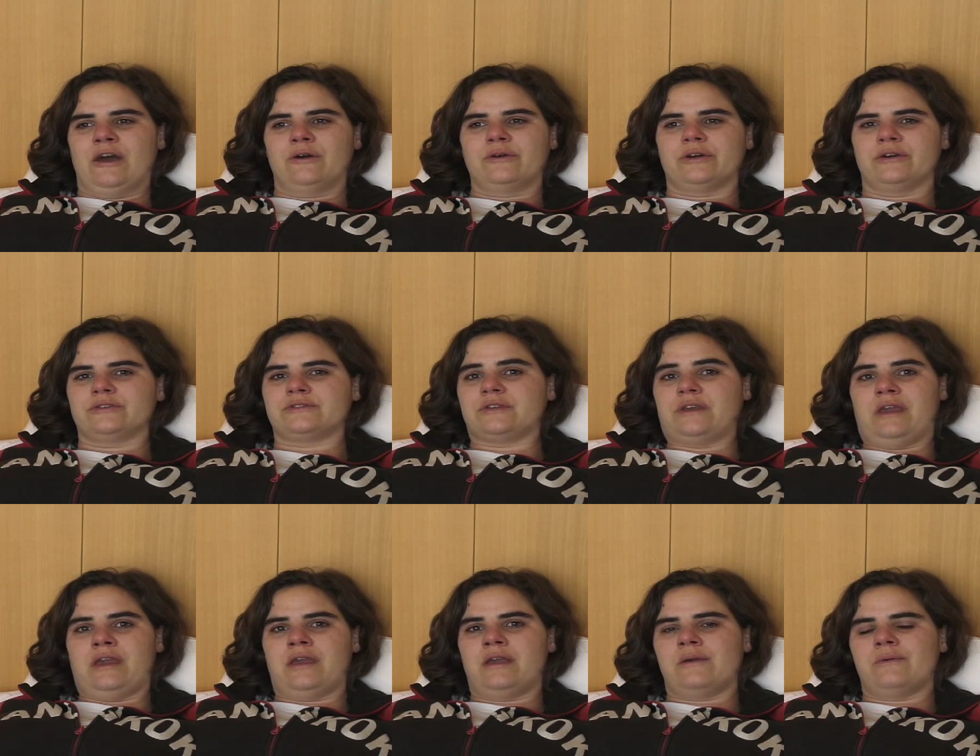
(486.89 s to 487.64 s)
go
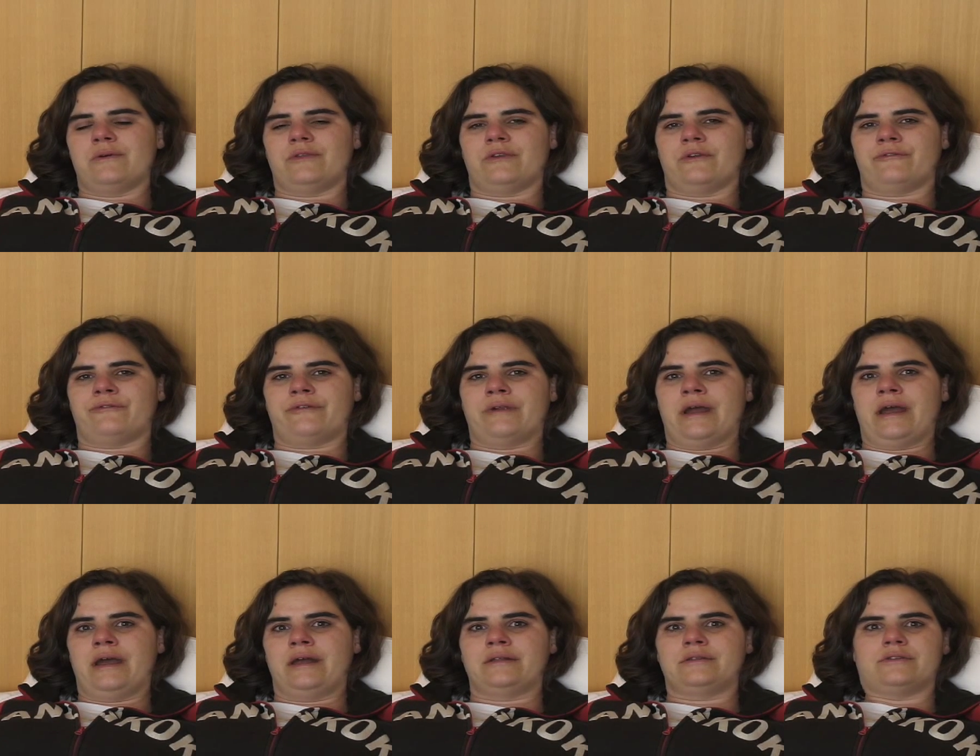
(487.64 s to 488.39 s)
skiing with your
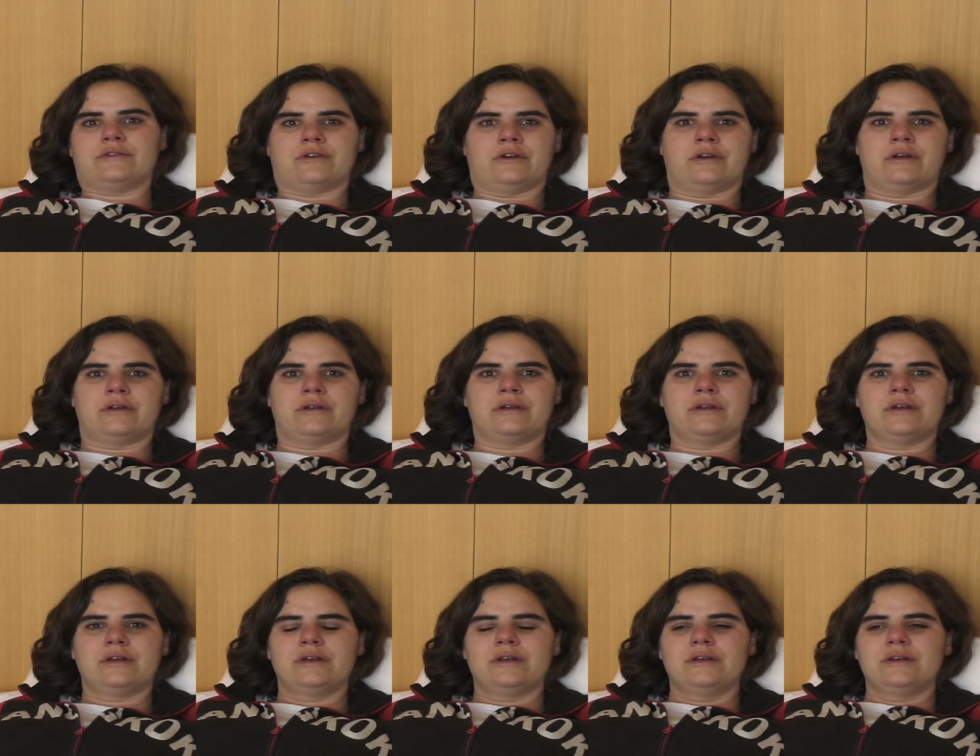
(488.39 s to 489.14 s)
friends, or,
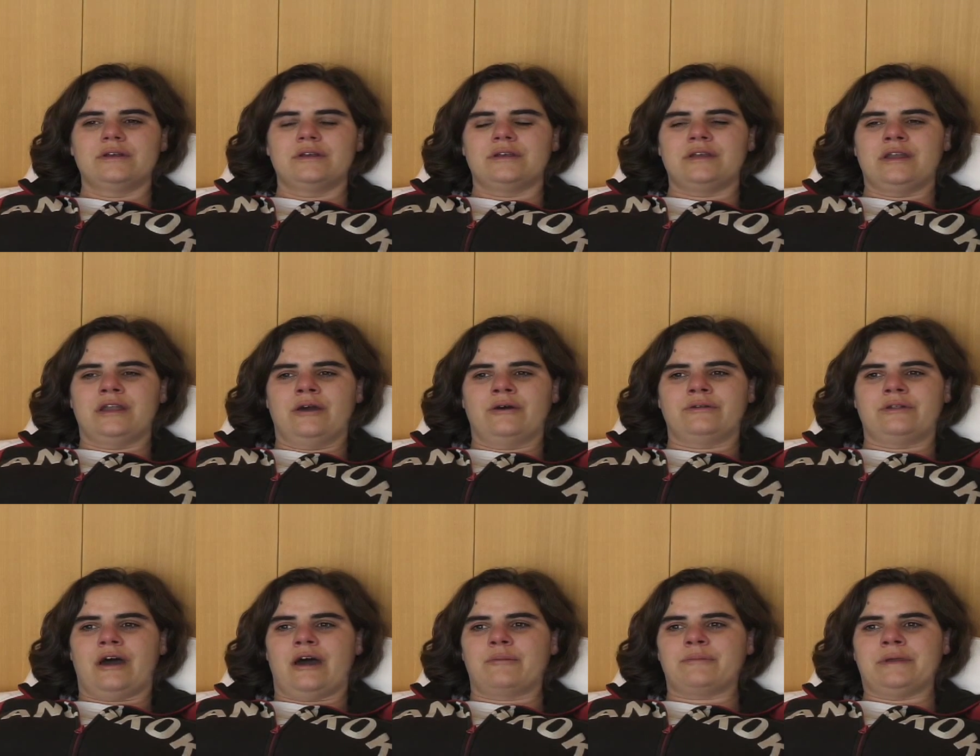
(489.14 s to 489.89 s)

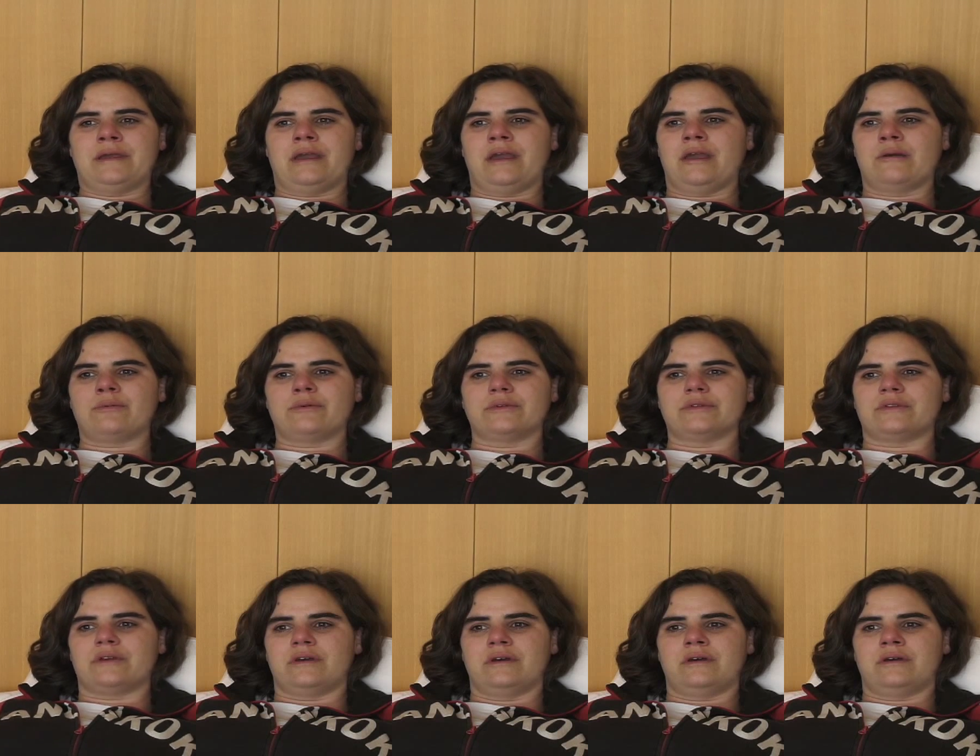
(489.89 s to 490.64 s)
not being able
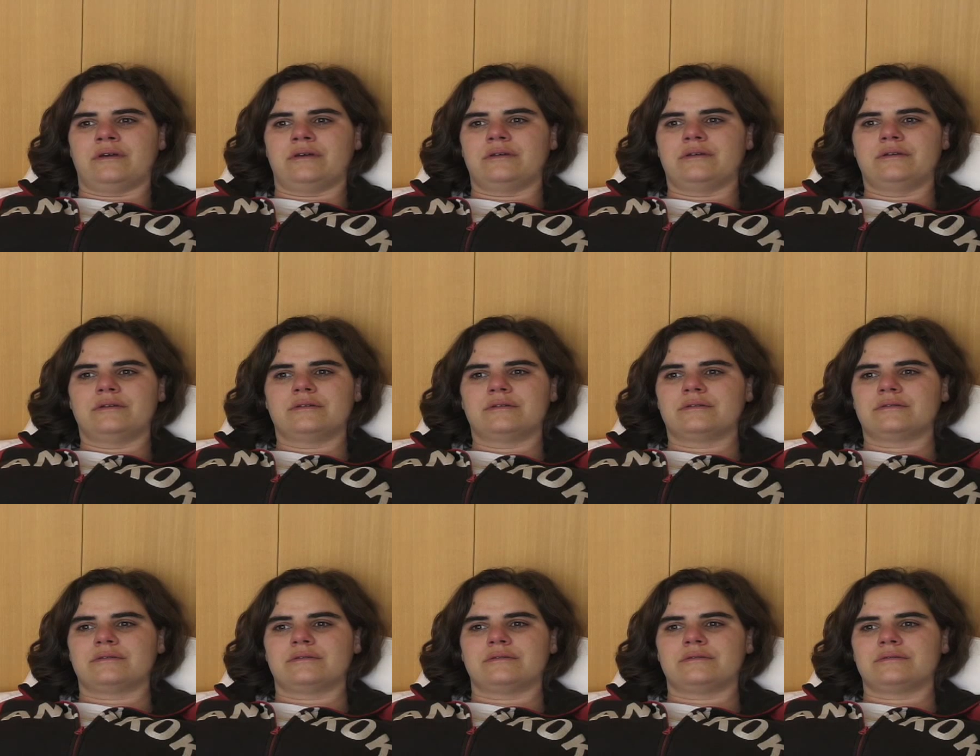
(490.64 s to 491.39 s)
to
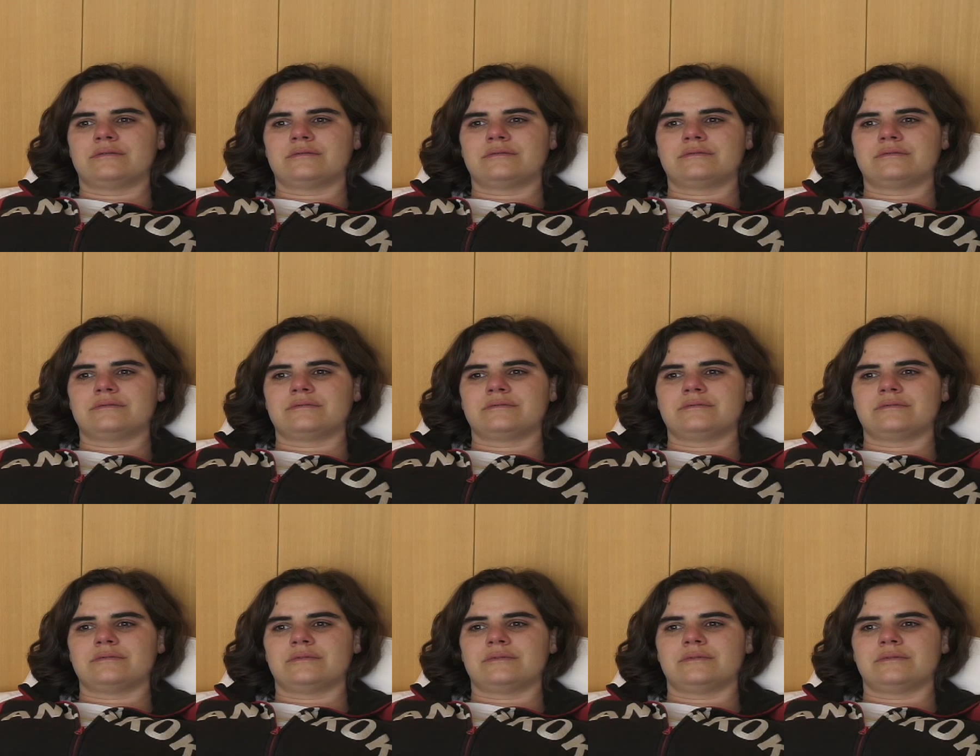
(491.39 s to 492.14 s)
go
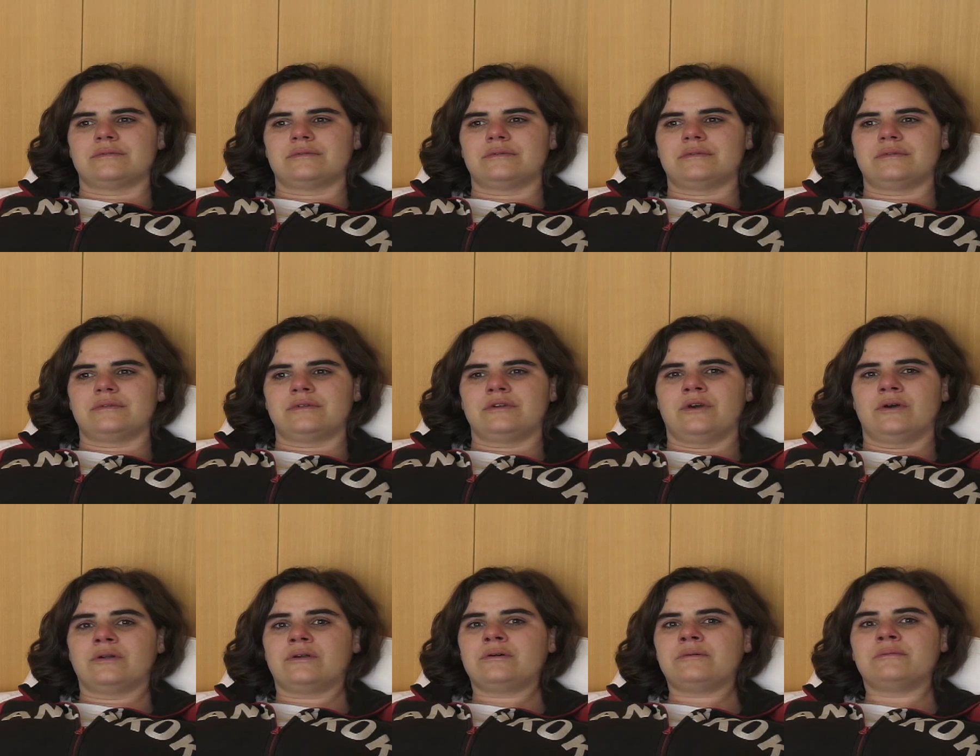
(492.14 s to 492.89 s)

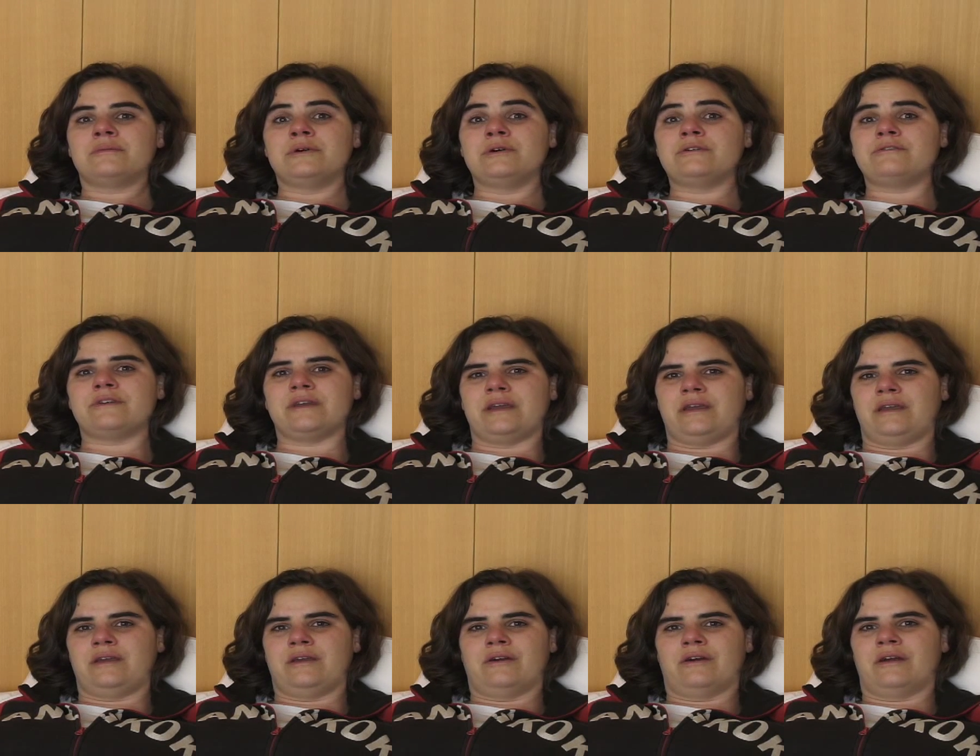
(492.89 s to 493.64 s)
to a
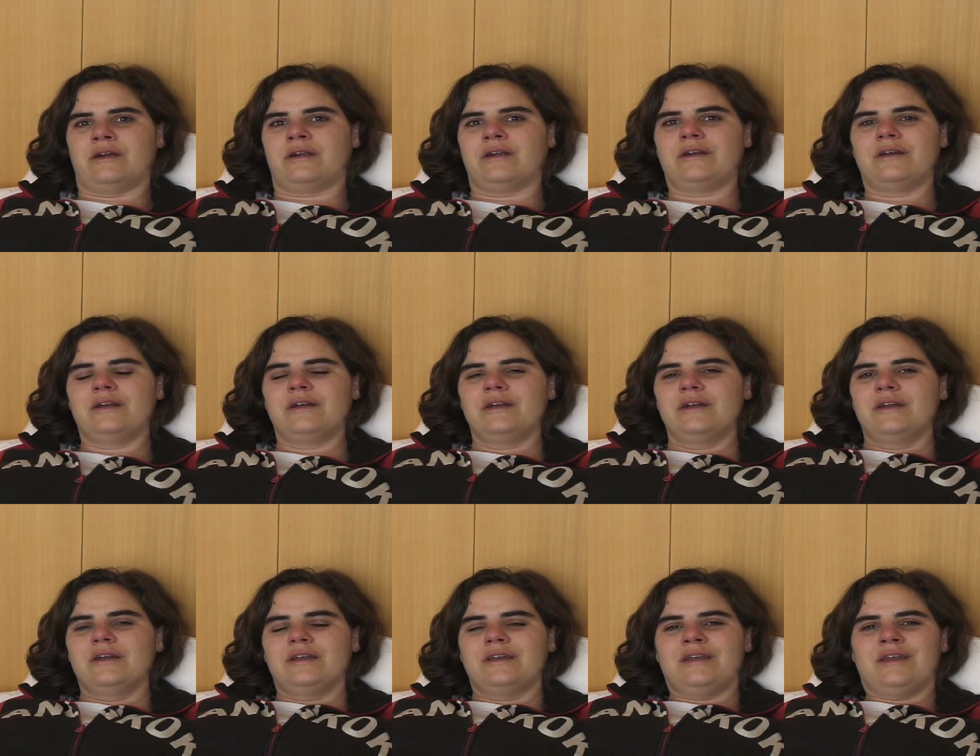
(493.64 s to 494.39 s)
movie, or,
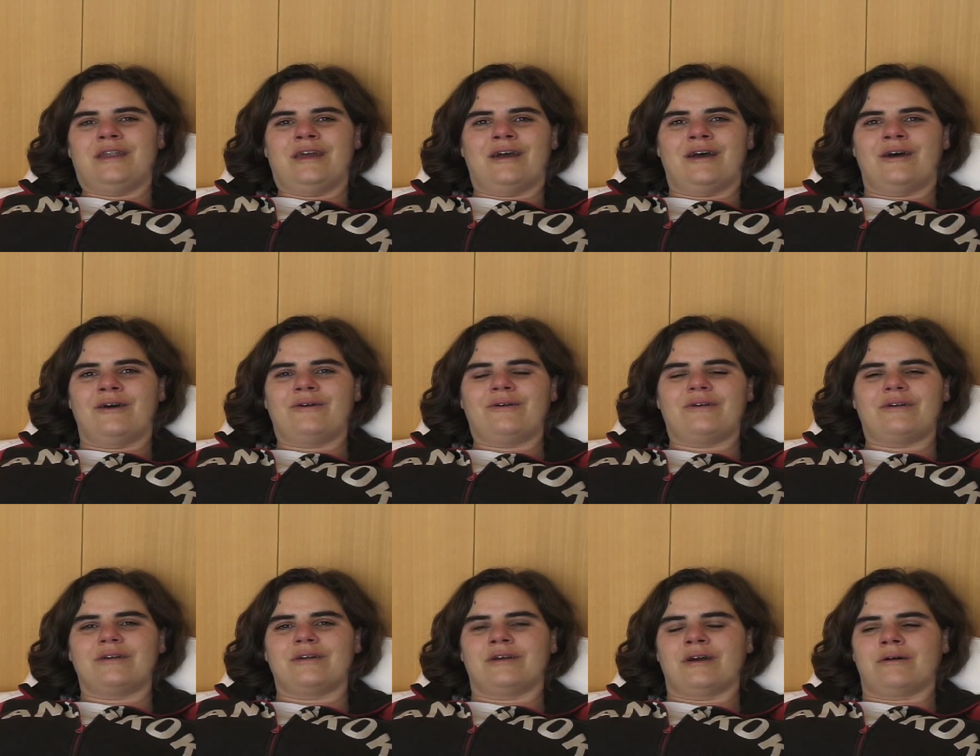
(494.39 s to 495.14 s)

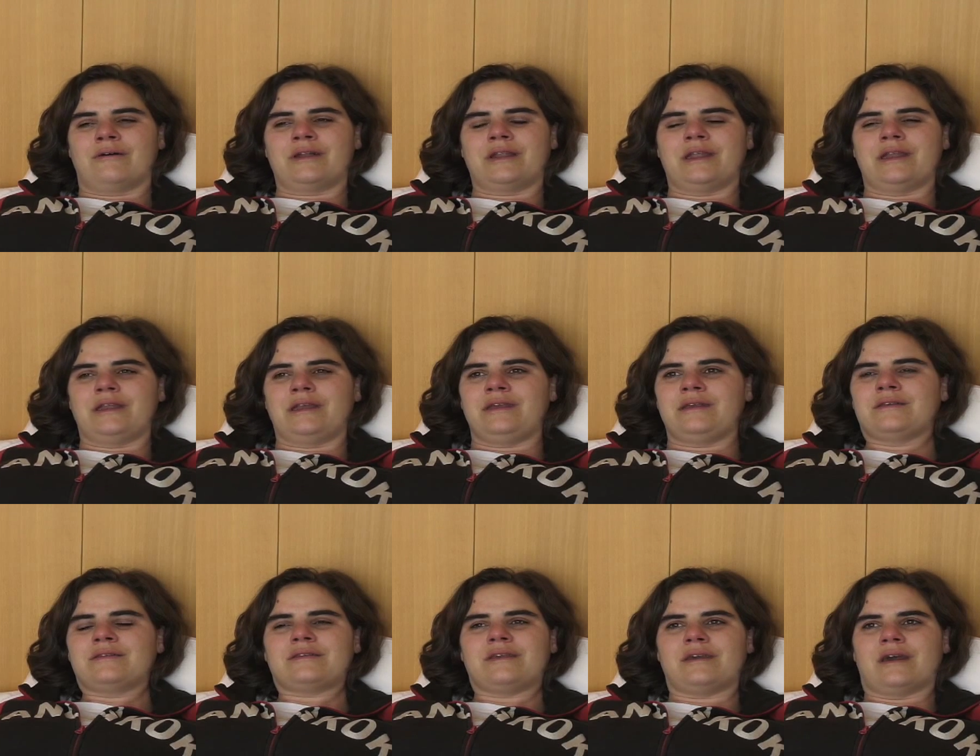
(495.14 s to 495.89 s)
go on an
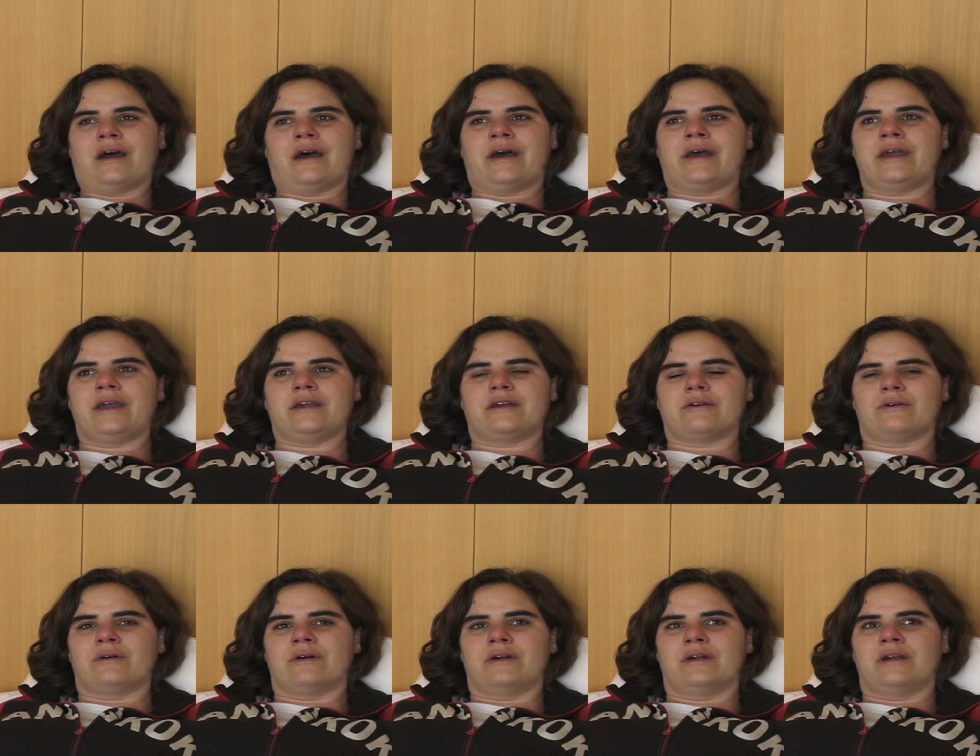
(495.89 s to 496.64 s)
easy hike,
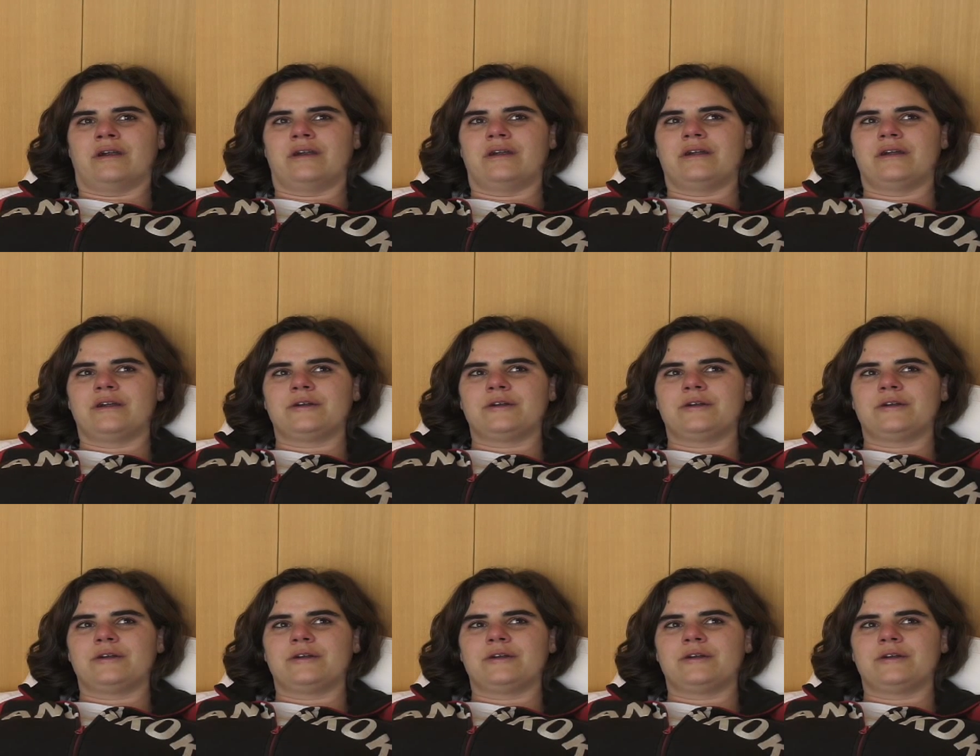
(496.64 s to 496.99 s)
or